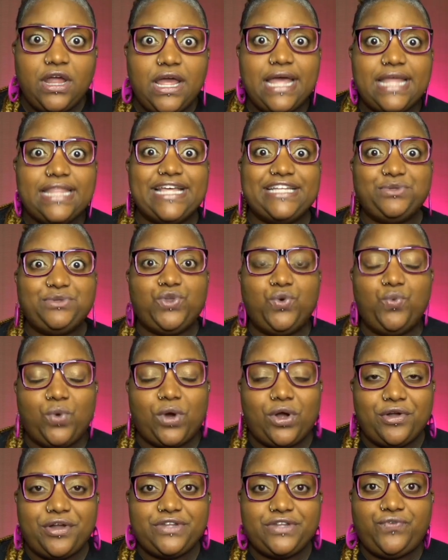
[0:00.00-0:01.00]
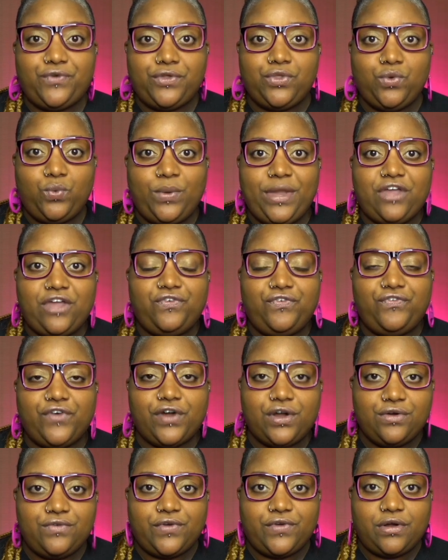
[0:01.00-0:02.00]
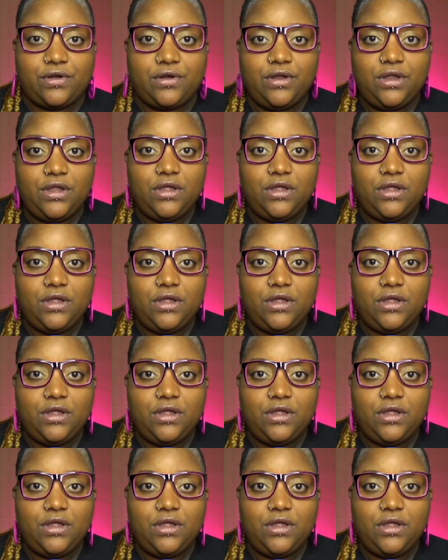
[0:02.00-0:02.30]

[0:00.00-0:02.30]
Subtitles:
That's what the word is for the week, fervor.